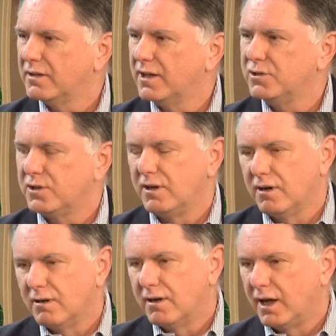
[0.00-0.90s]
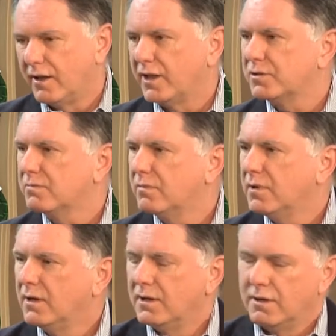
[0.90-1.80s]
kids a year, I know
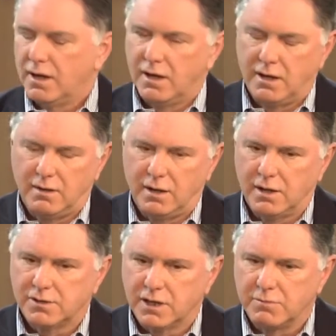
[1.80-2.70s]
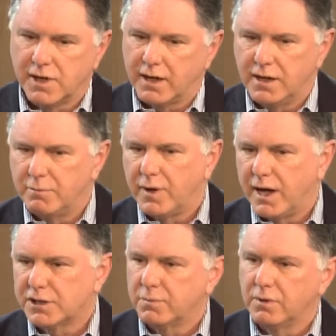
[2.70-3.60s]
that's seems like an
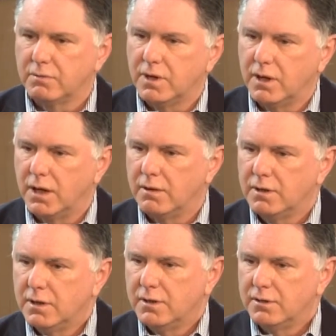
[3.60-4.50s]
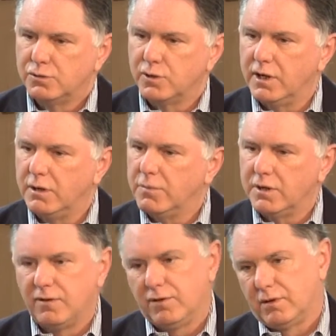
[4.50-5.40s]
impossible dream,
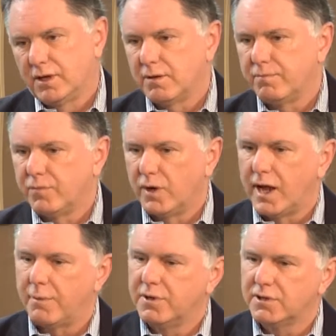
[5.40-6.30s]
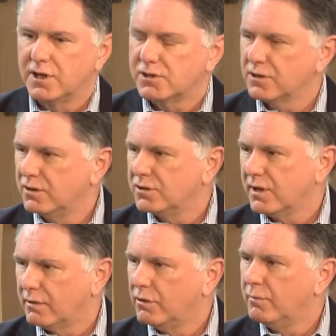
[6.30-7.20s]
but if you look at what happened in Tuscaloosa,
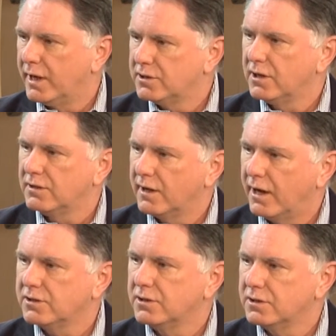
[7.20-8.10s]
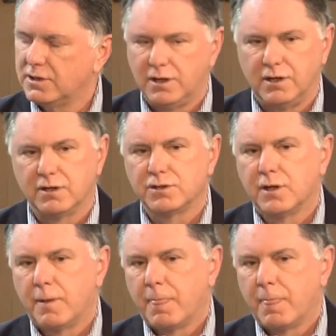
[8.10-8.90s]
they grew about 10,000 in 10 years.